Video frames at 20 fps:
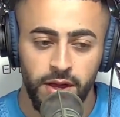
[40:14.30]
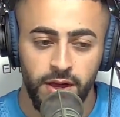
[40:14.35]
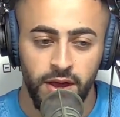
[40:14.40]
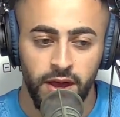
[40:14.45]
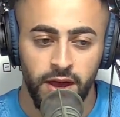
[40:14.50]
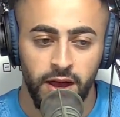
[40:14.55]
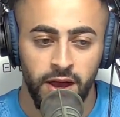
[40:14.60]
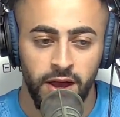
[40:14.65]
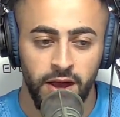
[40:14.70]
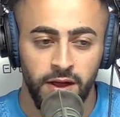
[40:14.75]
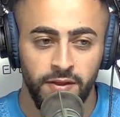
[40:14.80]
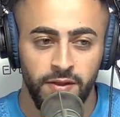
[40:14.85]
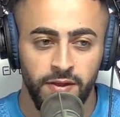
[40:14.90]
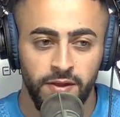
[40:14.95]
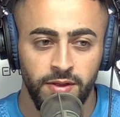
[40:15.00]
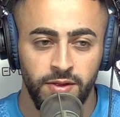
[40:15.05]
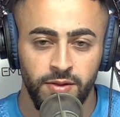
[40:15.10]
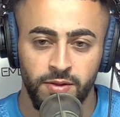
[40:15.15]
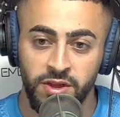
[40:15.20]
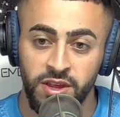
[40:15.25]
And
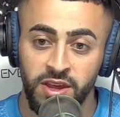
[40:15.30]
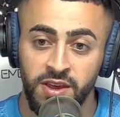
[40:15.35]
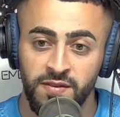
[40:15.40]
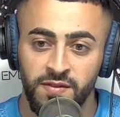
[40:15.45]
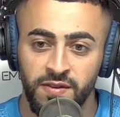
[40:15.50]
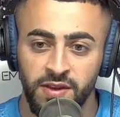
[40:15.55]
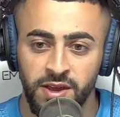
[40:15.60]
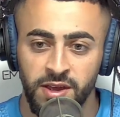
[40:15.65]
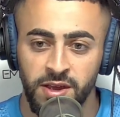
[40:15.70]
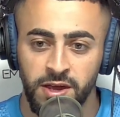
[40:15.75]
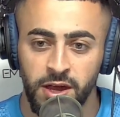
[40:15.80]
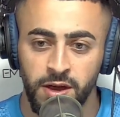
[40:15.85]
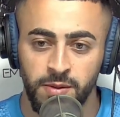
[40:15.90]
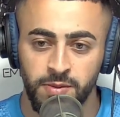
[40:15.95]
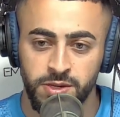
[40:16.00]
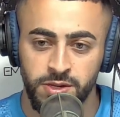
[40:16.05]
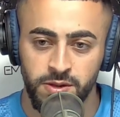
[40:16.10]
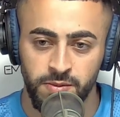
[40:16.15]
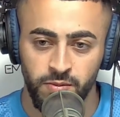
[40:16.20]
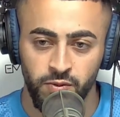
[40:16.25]
leaving
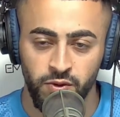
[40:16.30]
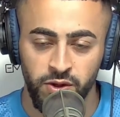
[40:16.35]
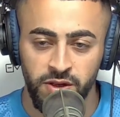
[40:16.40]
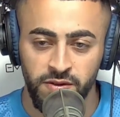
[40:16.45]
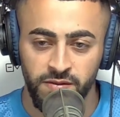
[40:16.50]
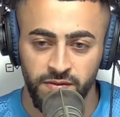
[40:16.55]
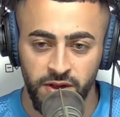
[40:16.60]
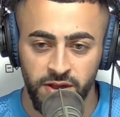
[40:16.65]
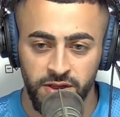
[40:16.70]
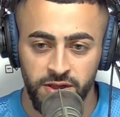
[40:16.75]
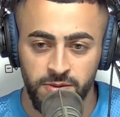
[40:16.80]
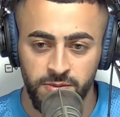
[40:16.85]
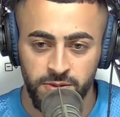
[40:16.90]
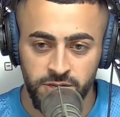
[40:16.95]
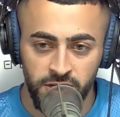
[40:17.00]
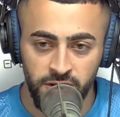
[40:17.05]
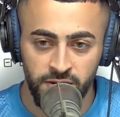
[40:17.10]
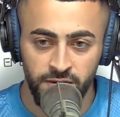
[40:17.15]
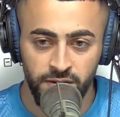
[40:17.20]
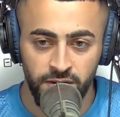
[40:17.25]
helps them reinvent
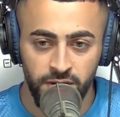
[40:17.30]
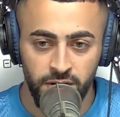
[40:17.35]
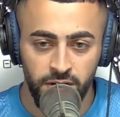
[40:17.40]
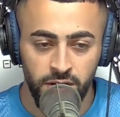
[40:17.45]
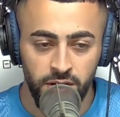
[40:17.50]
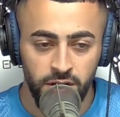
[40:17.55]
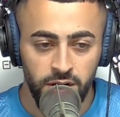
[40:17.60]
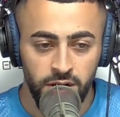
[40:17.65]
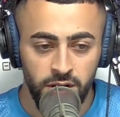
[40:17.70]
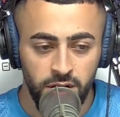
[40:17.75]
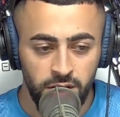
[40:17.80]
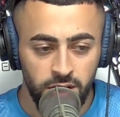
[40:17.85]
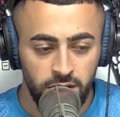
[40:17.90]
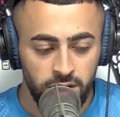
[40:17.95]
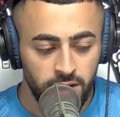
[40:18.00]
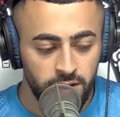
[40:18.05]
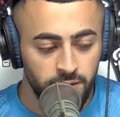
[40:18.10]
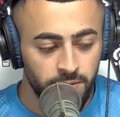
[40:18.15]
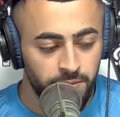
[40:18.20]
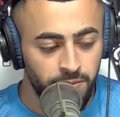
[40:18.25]
themselves.
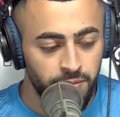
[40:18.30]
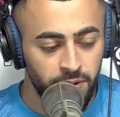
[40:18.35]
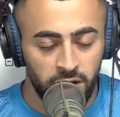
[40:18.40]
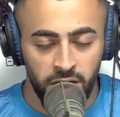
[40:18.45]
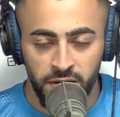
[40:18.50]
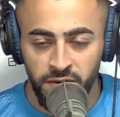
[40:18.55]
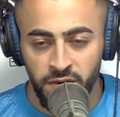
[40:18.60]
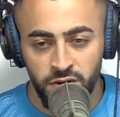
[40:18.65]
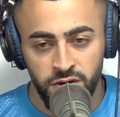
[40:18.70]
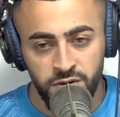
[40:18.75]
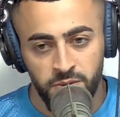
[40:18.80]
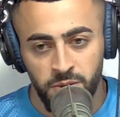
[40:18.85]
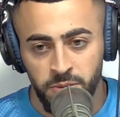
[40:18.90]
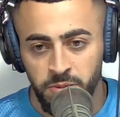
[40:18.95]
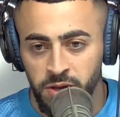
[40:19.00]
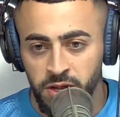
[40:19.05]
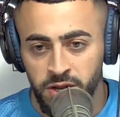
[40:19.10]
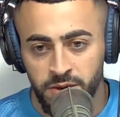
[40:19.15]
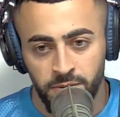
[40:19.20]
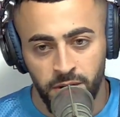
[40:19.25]
But I've always been
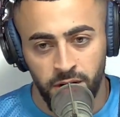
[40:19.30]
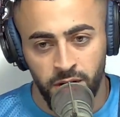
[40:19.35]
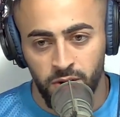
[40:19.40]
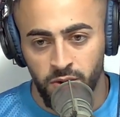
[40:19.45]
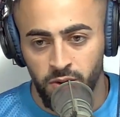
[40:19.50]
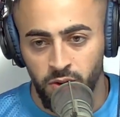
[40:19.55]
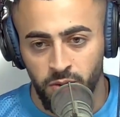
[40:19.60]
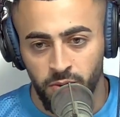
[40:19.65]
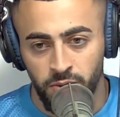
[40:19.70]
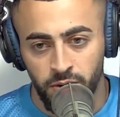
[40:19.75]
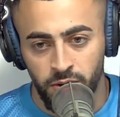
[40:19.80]
me to my core, bro.